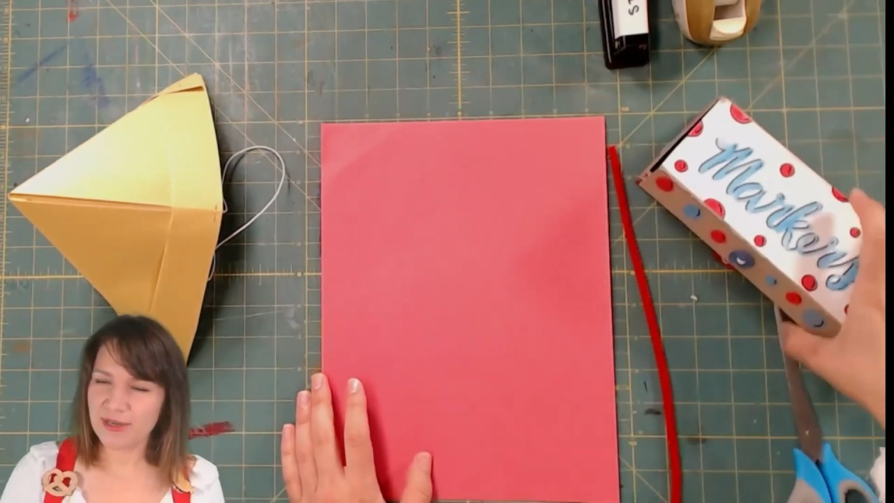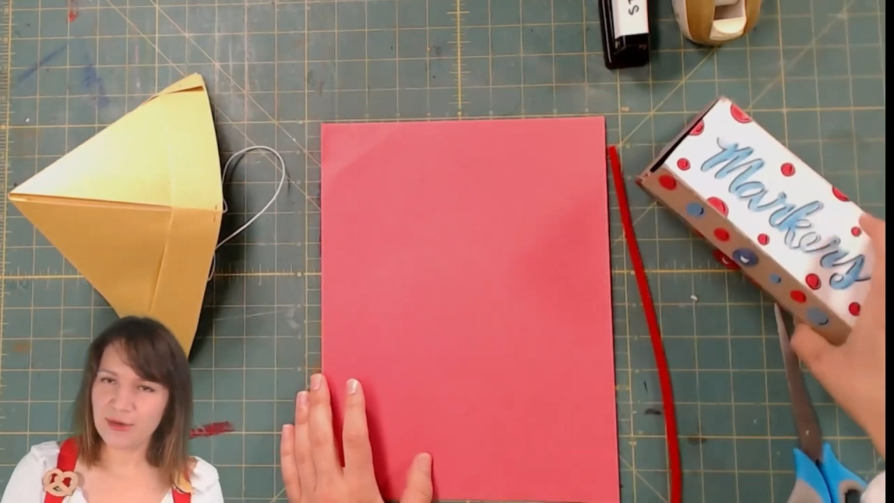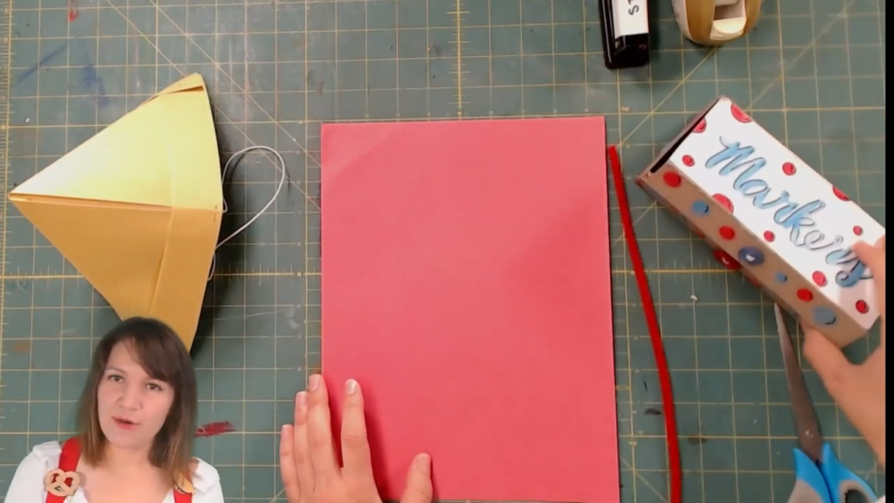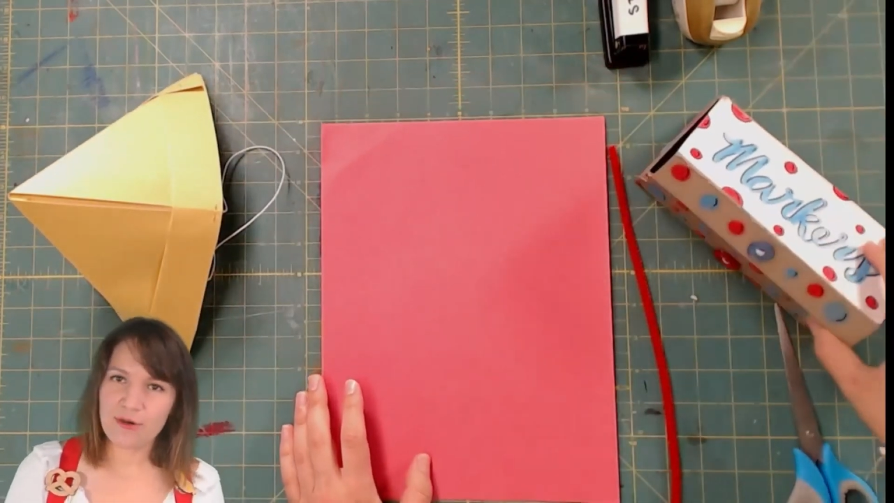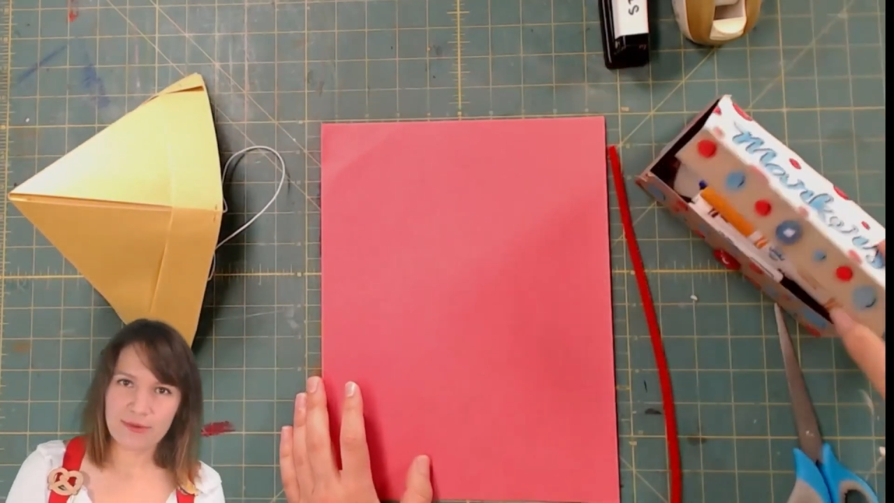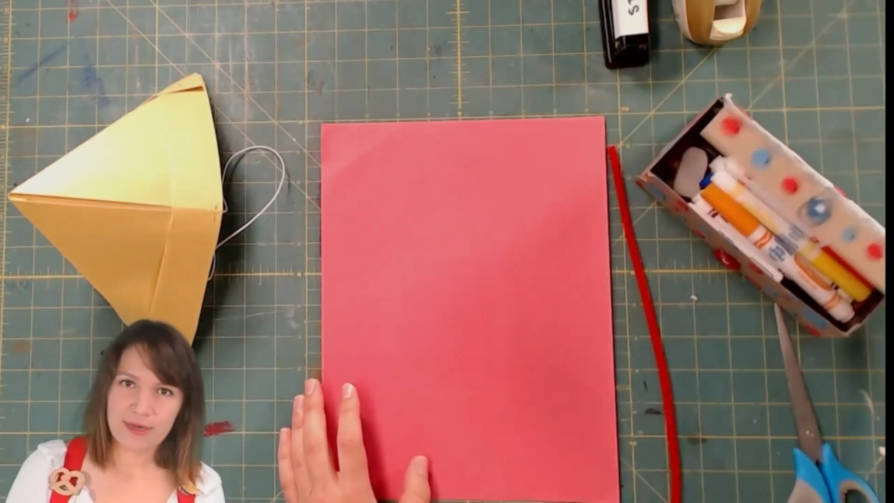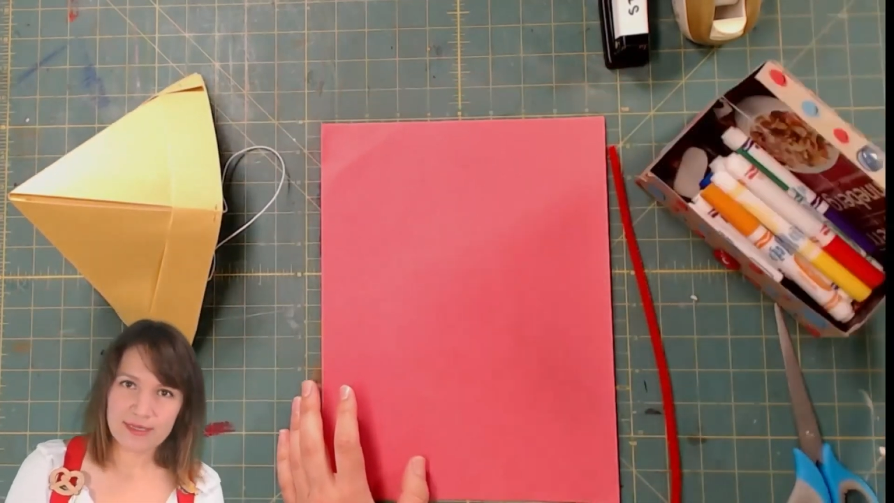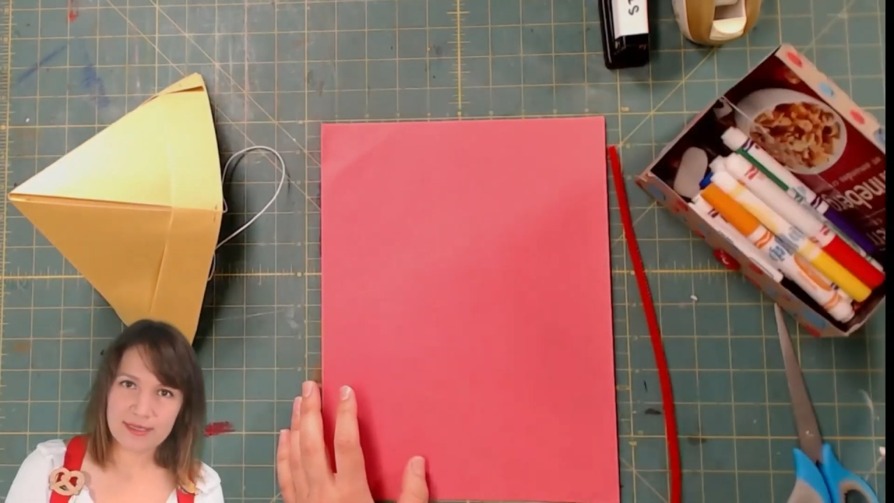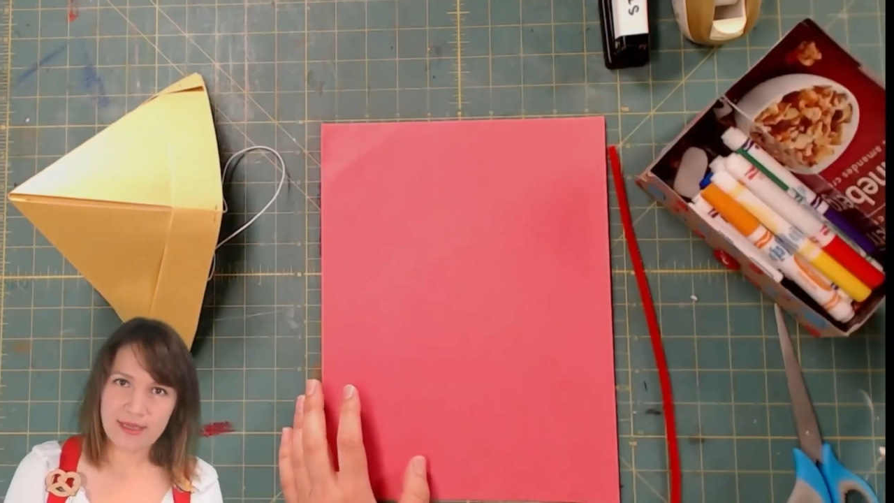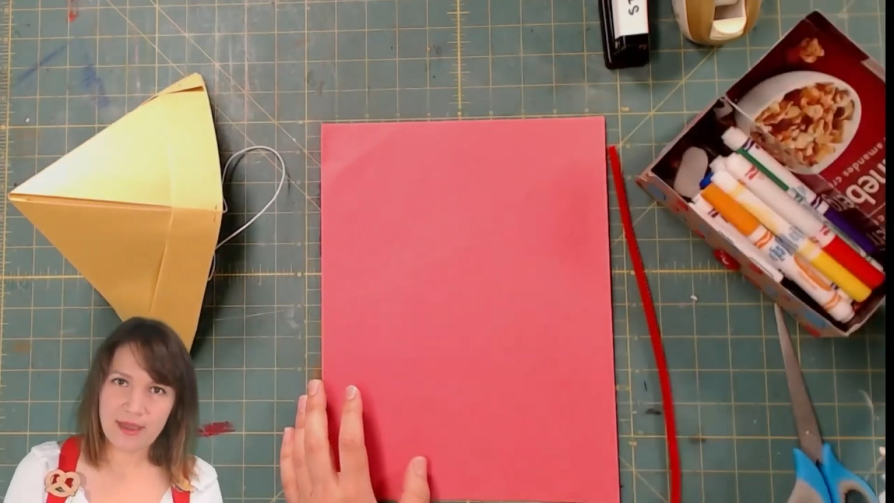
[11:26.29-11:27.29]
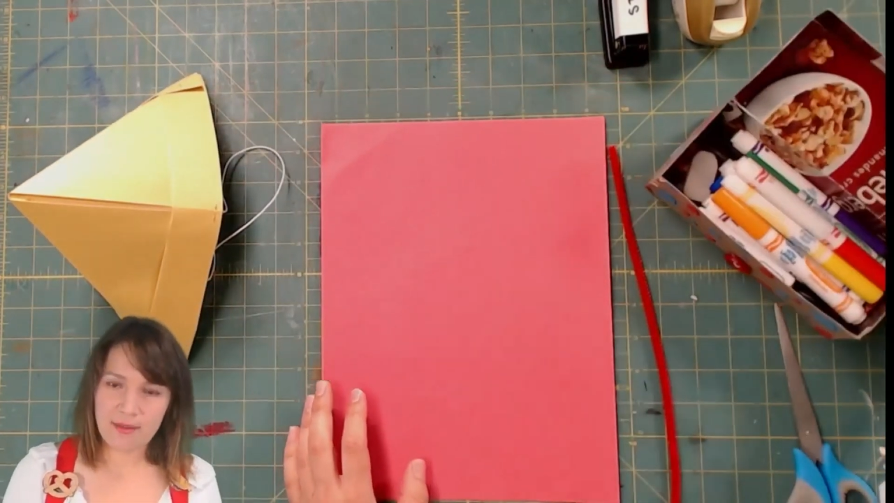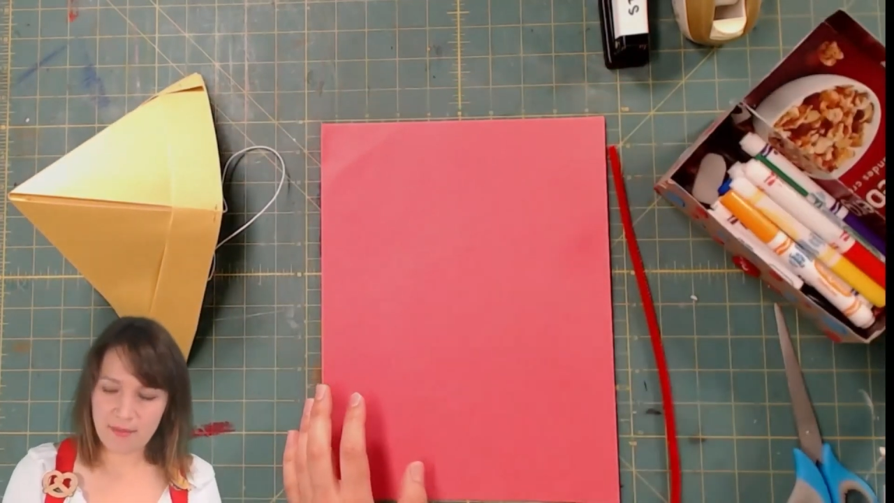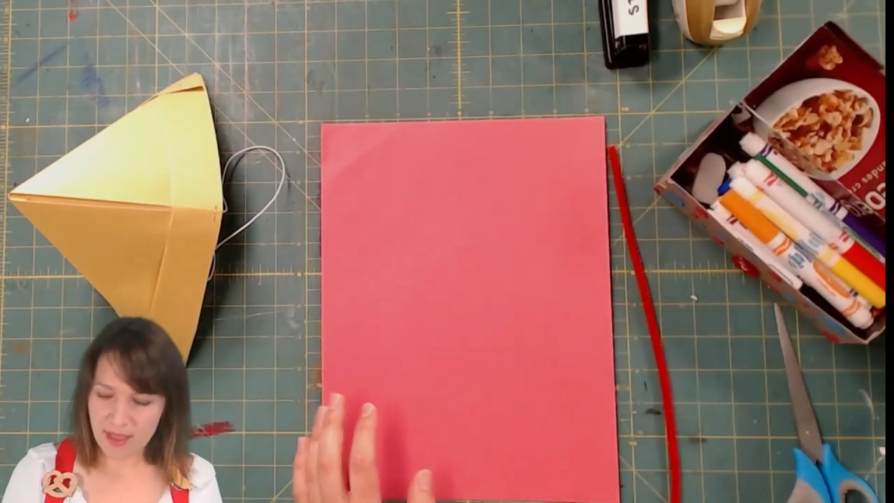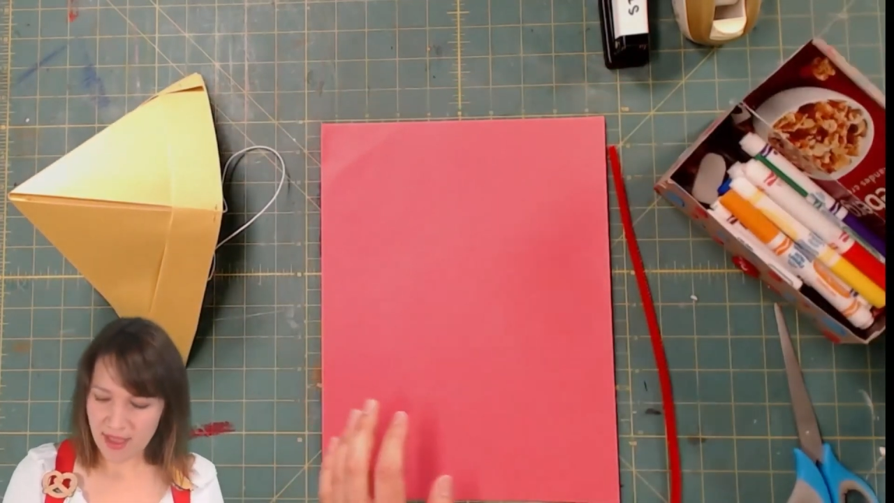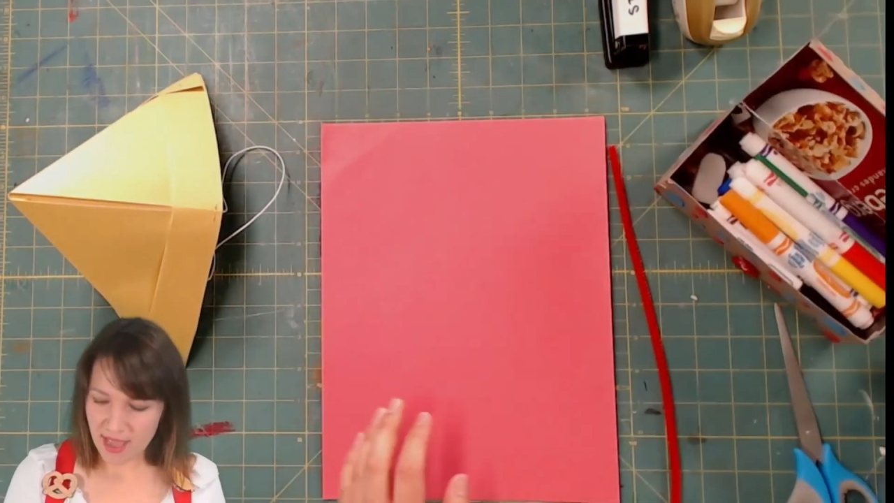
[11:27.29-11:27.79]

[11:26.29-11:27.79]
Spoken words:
incorporate some